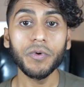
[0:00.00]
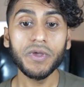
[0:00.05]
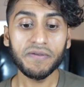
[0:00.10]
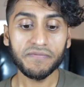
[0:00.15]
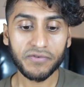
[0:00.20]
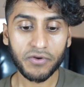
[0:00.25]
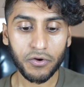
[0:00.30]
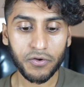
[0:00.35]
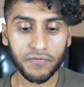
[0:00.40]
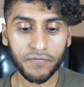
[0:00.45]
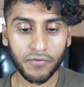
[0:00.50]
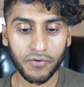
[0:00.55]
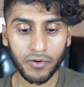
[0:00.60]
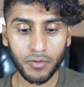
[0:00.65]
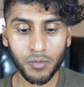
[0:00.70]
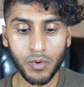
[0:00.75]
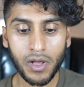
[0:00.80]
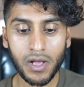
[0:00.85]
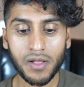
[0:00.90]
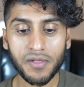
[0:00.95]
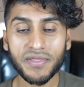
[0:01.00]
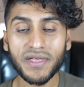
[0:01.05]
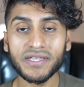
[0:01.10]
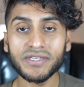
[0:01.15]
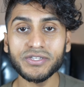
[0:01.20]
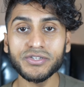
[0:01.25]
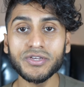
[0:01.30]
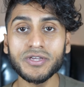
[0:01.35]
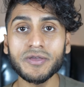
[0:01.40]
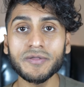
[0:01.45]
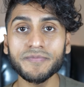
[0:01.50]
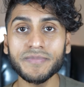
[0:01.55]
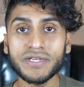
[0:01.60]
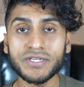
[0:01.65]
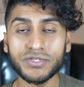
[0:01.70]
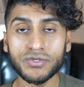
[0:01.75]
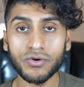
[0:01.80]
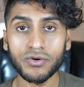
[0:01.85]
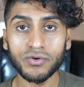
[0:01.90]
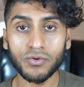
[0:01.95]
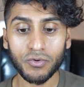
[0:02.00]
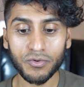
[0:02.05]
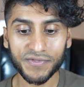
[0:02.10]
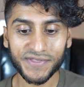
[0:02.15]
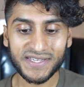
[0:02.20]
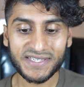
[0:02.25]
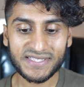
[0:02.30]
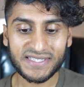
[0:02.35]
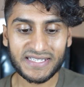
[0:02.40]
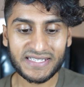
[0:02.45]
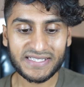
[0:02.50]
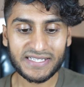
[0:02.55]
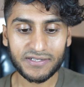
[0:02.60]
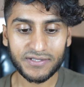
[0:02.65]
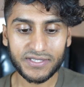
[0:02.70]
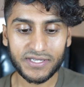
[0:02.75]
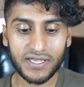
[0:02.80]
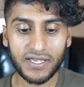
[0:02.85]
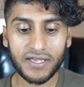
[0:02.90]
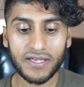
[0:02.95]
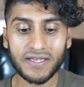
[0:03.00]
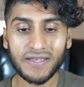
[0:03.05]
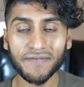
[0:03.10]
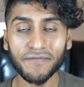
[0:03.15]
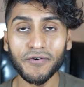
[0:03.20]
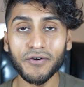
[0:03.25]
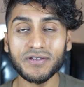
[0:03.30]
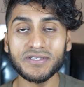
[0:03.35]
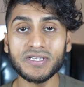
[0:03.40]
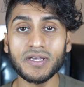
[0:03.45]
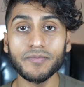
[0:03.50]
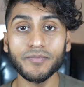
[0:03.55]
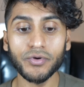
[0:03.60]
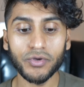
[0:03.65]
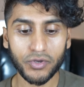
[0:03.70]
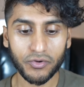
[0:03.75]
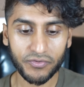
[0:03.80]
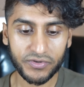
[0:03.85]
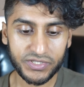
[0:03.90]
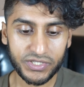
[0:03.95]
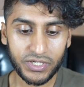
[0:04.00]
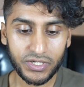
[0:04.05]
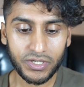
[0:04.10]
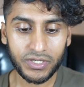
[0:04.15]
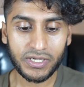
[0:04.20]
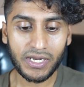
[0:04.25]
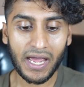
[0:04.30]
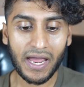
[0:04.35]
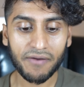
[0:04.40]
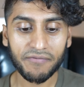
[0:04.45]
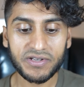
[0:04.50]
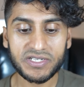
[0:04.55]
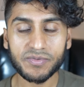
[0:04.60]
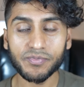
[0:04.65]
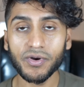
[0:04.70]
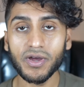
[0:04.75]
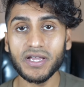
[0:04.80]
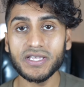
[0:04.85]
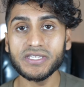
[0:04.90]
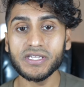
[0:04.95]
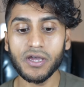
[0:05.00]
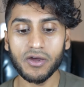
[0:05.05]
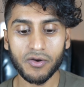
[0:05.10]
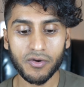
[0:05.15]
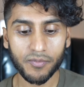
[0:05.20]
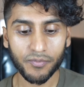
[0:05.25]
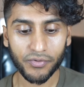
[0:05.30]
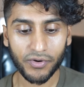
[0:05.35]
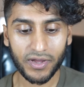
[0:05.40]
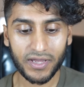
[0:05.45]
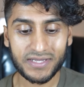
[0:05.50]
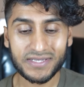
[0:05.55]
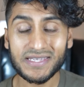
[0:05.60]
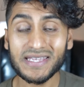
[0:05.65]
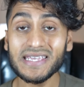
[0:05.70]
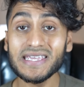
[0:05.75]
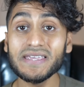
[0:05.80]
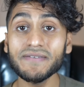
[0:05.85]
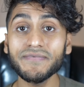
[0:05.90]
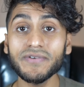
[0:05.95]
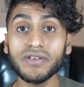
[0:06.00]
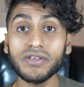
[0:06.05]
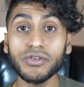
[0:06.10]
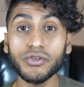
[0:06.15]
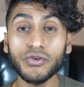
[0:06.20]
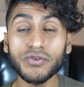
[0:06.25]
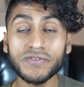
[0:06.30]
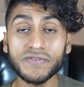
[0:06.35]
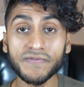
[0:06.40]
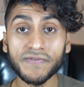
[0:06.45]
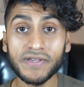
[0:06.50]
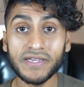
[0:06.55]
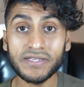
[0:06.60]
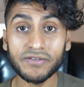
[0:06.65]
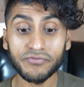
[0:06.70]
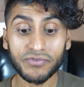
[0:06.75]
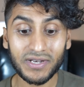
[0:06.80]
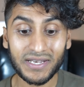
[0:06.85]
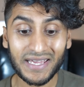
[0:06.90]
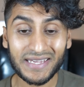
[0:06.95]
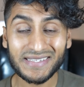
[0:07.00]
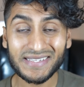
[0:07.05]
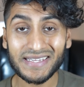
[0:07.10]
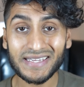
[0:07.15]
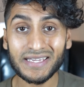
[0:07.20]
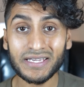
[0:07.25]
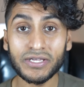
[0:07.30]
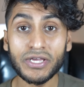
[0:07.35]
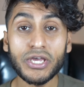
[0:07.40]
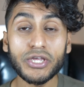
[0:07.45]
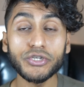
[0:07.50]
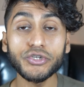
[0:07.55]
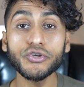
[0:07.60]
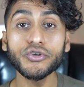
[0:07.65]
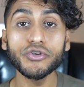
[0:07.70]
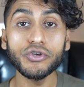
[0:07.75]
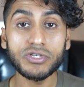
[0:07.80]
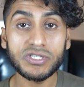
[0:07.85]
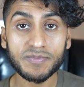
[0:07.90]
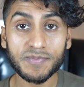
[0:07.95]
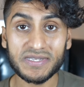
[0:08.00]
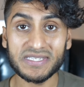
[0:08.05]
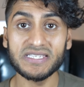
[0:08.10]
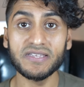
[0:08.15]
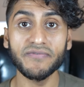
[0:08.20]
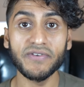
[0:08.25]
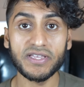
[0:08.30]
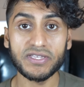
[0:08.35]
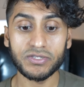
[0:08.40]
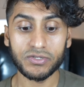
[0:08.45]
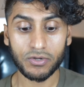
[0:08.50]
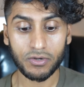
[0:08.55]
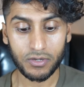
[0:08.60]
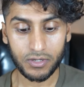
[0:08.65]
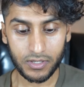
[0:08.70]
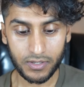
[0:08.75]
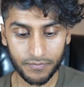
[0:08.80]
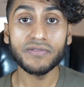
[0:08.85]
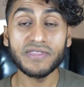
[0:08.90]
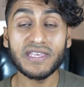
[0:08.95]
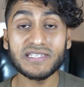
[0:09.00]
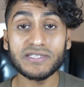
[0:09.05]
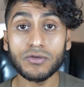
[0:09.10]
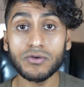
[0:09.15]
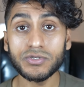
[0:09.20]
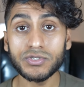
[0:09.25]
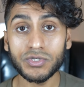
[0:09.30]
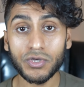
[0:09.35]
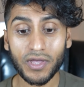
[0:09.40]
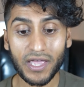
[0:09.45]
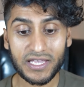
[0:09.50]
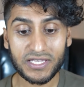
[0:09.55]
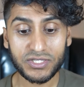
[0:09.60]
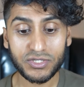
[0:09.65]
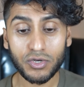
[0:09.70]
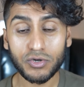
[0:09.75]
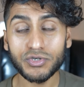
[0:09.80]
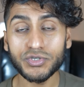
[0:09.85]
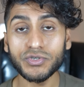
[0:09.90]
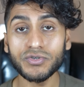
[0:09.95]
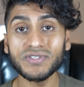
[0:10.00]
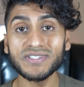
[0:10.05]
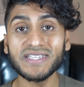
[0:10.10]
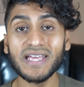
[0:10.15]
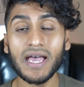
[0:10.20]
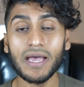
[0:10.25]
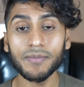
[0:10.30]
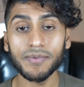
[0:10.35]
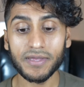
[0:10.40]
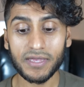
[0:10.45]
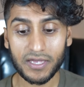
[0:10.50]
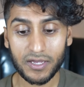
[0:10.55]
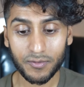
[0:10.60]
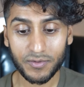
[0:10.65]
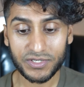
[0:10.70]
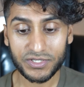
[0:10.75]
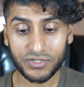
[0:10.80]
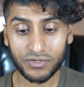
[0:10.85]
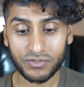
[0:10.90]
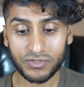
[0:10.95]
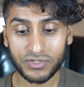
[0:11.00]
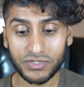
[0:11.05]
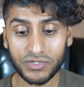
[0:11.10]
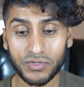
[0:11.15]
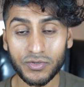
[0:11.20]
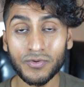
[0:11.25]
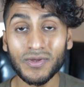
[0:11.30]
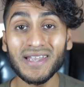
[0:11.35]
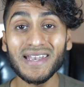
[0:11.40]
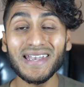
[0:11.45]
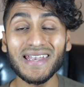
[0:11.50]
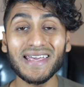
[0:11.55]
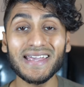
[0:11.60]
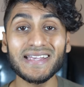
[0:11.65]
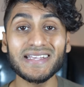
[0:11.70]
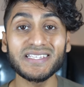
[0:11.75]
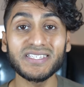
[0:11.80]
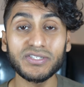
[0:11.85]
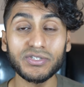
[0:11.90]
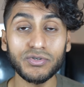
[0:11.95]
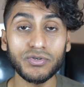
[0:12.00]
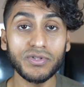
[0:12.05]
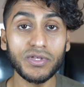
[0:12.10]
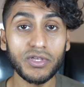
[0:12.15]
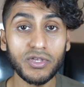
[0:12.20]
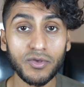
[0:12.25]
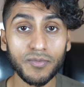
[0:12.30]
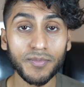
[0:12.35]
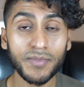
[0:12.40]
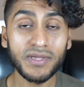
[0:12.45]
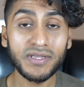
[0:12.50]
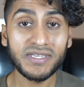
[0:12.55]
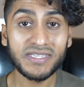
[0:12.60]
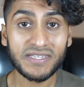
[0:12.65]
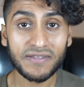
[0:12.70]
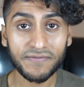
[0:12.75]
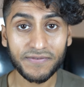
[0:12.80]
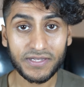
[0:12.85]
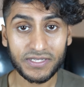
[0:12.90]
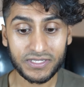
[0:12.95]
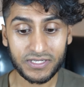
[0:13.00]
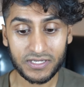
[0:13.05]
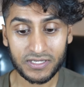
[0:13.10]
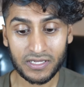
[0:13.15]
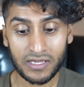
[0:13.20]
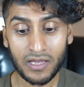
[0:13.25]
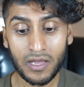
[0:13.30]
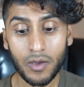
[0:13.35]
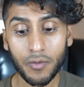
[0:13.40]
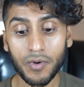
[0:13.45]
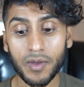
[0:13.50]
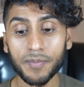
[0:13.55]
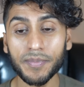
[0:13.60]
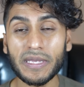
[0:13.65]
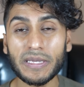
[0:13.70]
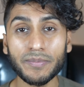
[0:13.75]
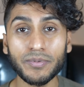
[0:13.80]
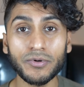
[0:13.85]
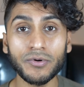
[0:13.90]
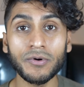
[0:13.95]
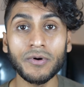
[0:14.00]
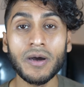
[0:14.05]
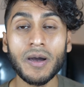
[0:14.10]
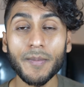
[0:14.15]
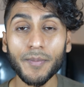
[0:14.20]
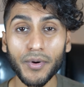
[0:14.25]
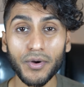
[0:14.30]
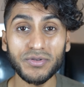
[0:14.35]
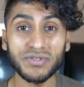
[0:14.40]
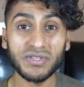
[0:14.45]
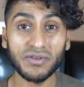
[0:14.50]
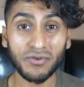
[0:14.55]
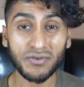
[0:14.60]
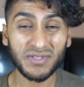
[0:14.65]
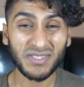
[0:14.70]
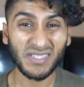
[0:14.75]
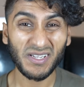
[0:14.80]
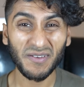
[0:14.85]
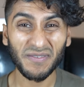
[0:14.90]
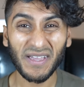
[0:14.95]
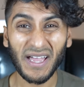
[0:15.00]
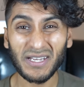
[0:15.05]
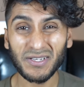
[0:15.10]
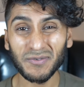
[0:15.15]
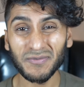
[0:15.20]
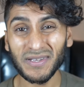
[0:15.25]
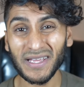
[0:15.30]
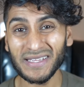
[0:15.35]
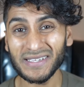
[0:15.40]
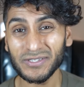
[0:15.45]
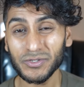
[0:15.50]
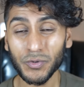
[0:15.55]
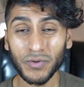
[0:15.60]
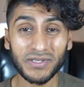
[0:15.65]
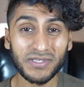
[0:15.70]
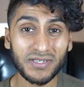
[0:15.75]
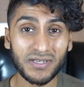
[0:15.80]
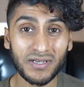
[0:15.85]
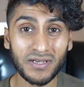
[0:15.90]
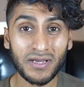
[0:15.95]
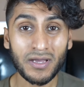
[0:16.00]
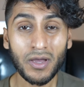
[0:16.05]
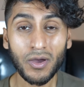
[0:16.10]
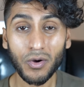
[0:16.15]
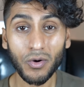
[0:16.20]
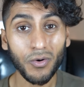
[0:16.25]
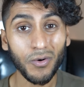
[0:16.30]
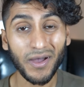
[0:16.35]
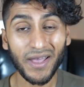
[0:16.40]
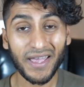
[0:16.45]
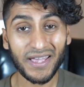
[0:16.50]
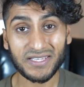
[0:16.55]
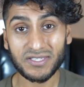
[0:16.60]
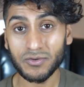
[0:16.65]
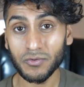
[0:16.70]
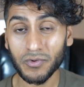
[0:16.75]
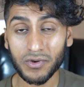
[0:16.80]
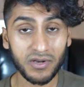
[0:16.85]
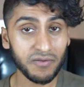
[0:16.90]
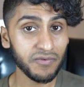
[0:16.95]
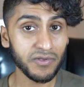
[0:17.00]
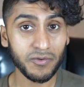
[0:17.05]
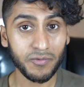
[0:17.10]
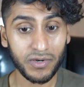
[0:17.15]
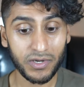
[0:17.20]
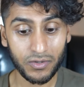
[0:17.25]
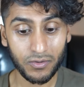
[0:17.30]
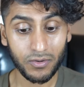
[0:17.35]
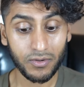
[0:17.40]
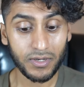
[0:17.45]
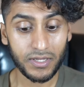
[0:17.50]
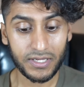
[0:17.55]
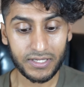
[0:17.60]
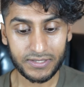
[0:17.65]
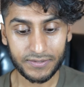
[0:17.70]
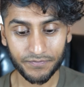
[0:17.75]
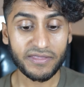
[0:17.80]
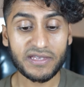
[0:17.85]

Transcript: We've known for a while that you can be shown all these details here. For example, your return, average price, current price, even newsfeed relating to your specific stock. There's also a socials tab here, which shows you links to the community feature where people post their own stuff, kind of like Twitter or X or whatever you want to call it.